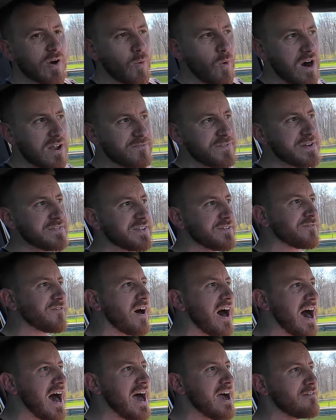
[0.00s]
at
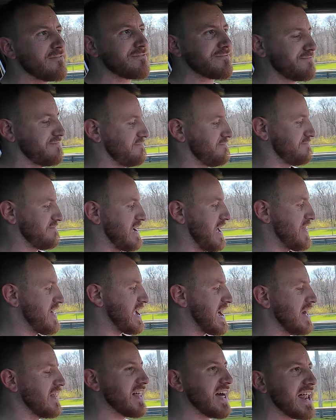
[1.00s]
155. I
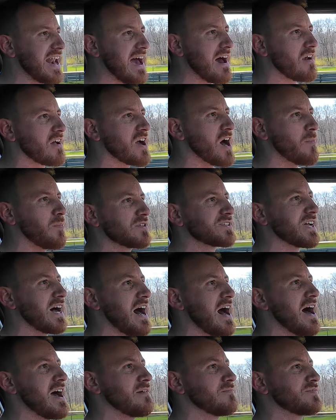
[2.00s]
think I let out a couple
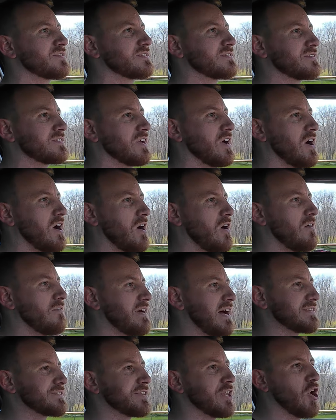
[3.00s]
times, so
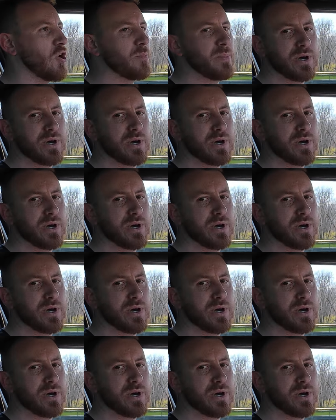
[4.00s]
that's low